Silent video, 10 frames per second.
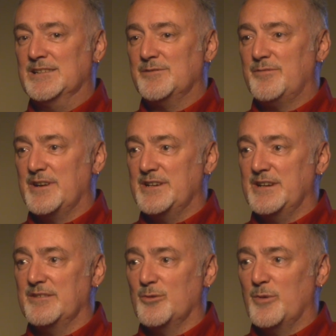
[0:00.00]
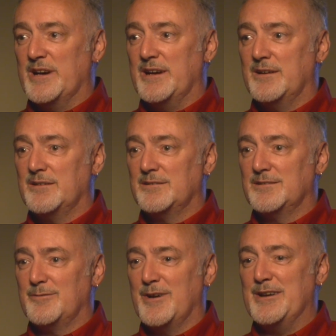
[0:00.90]
finding the way,
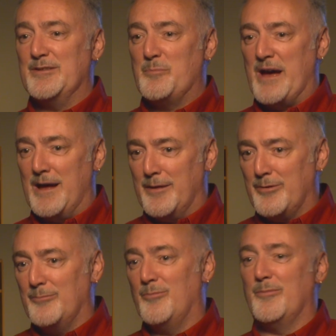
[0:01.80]
finding the path,